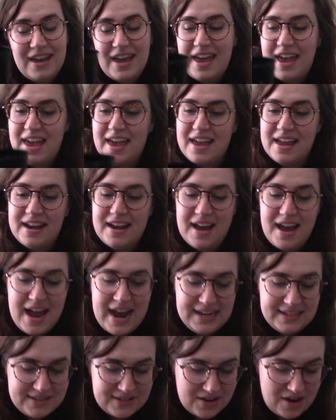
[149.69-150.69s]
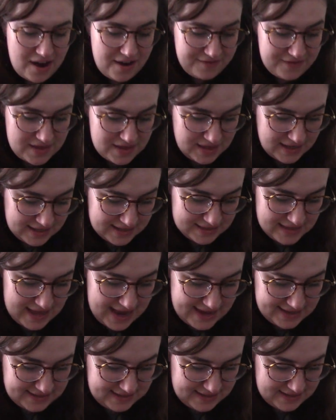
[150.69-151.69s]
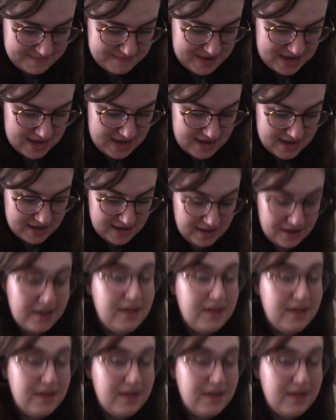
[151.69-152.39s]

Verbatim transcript: an iced coffee that has lasted me